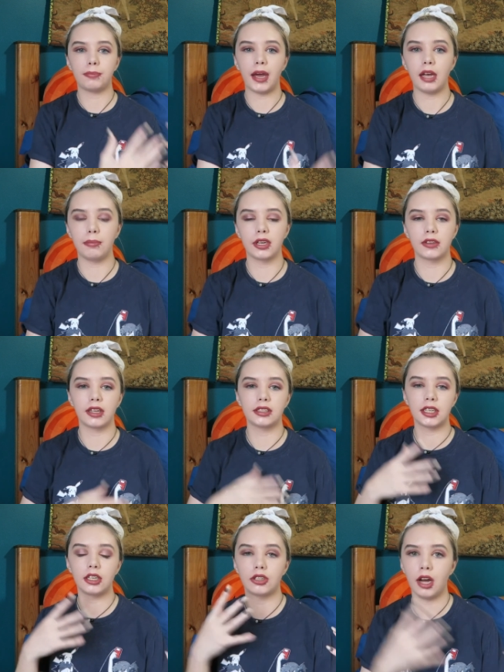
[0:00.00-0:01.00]
paper, they
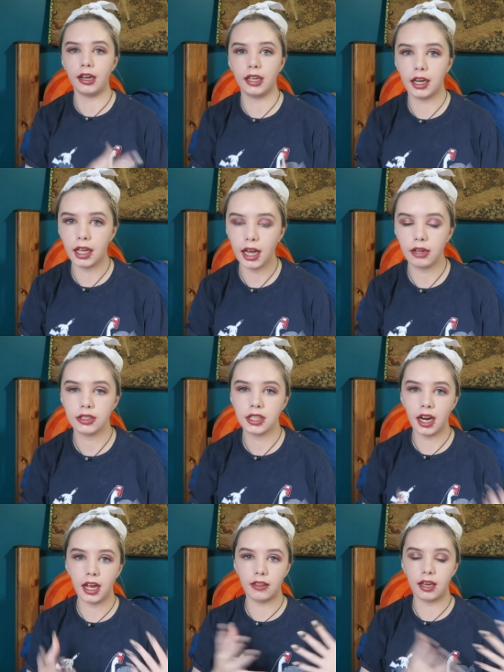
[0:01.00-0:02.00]
say you're not getting out
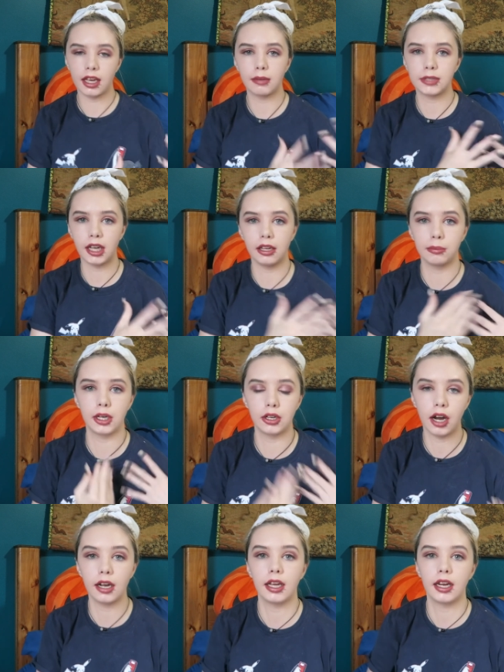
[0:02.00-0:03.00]
today, they keep telling me you're
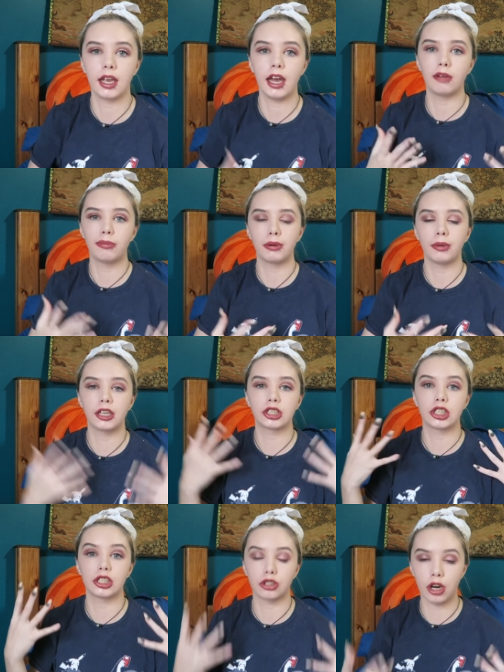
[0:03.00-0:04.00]
not getting out, blah blah.
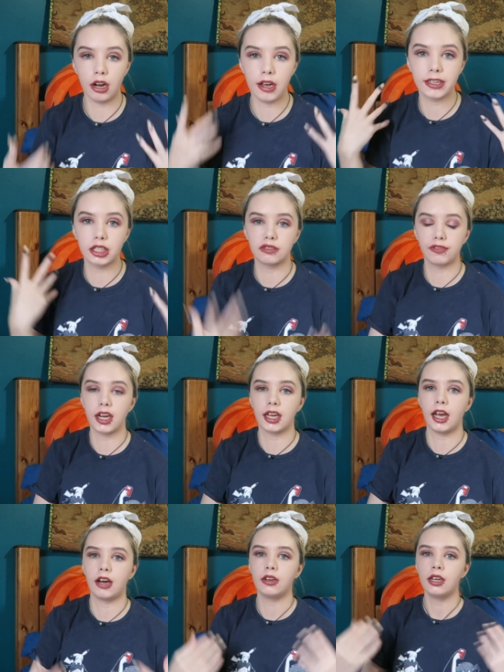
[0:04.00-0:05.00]
She's crying, she's freaking
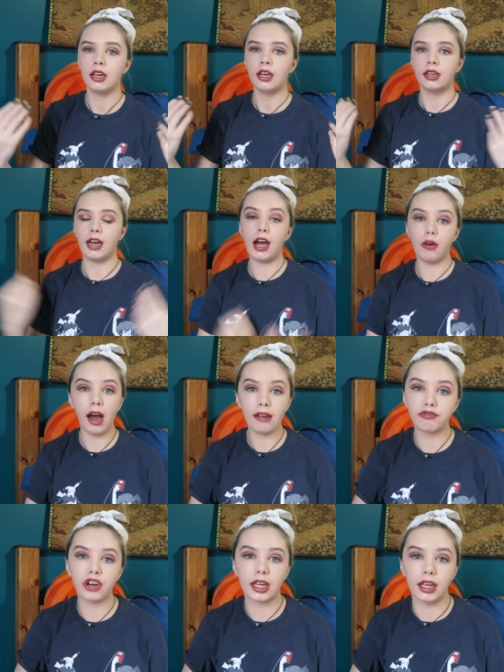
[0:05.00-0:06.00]
out. Now I'm
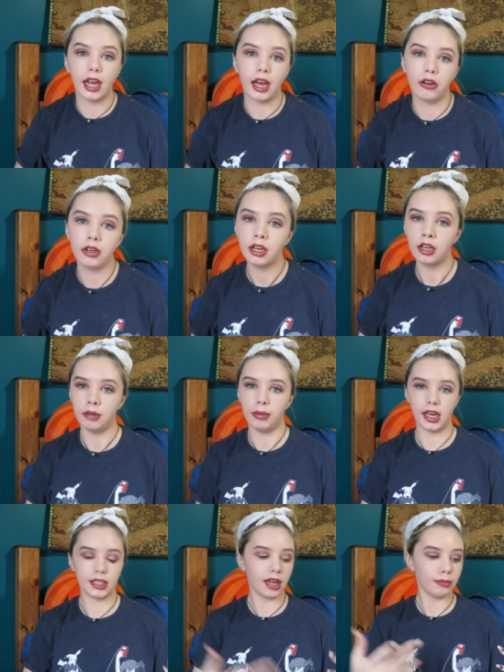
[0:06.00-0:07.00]
freaking out
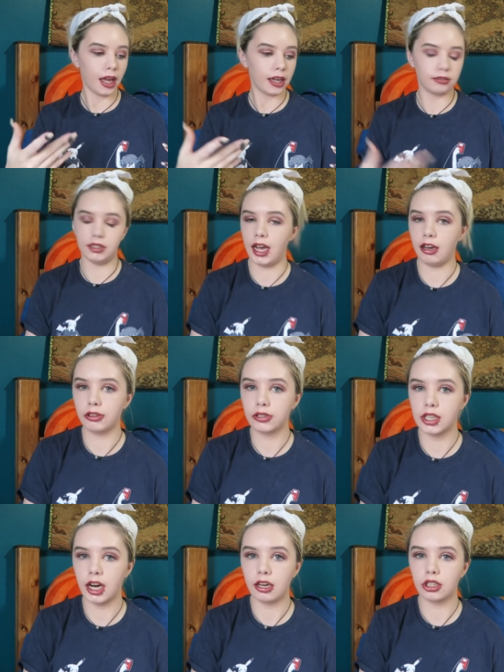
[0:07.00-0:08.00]
because I'm like
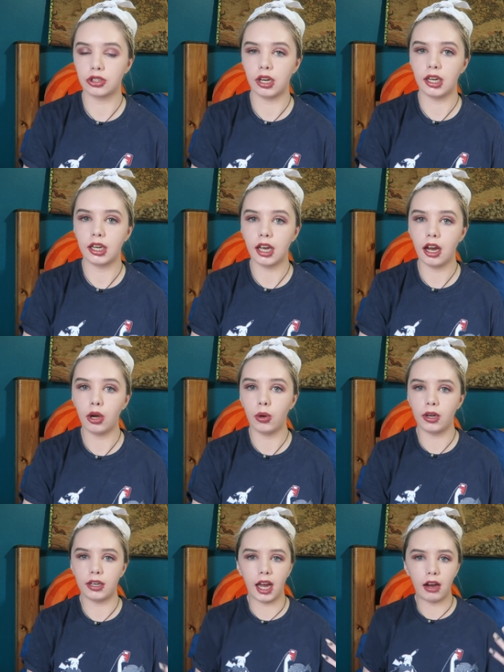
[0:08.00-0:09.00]
downstairs ready to go
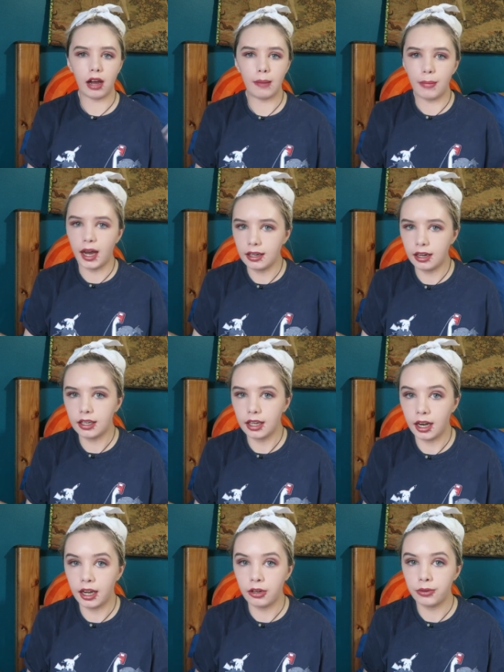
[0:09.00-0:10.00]
and now I might not get
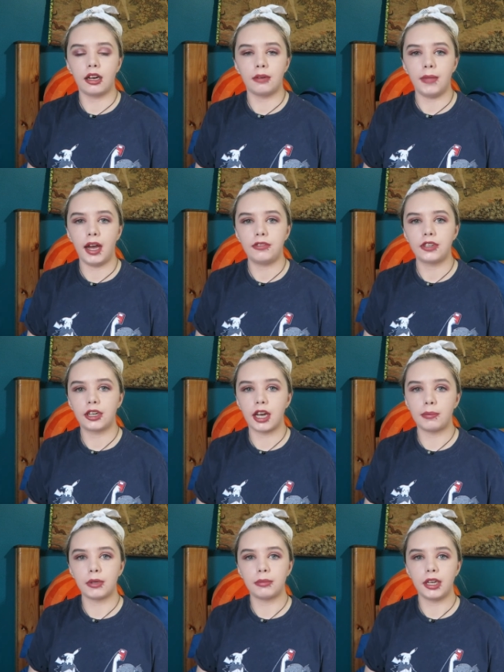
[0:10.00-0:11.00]
out. After a
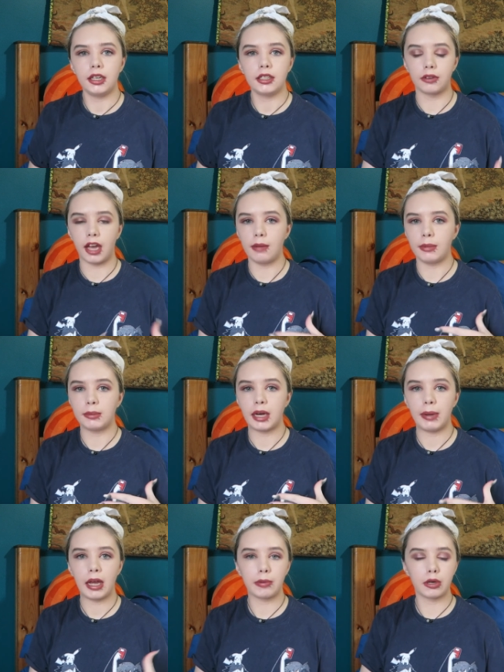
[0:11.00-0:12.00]
couple minutes, gave me my
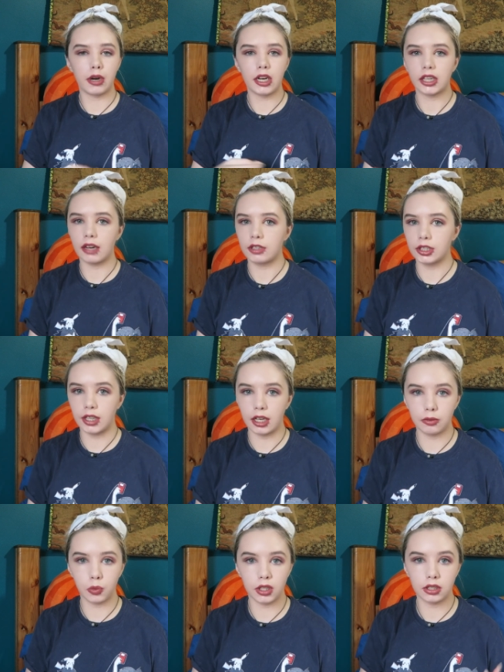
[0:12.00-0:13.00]
paperwork,
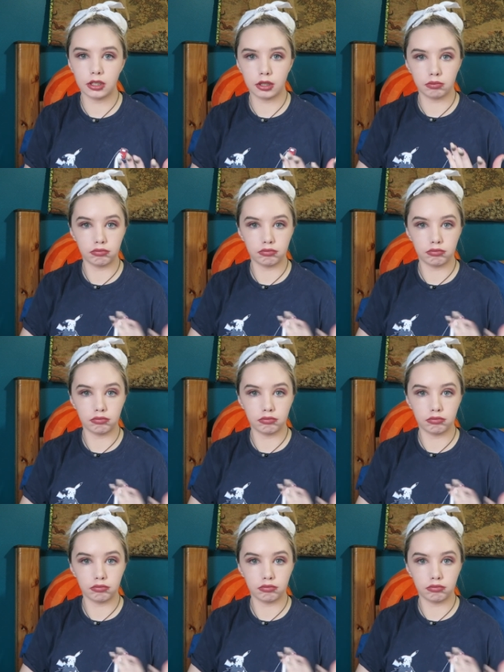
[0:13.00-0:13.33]
everything was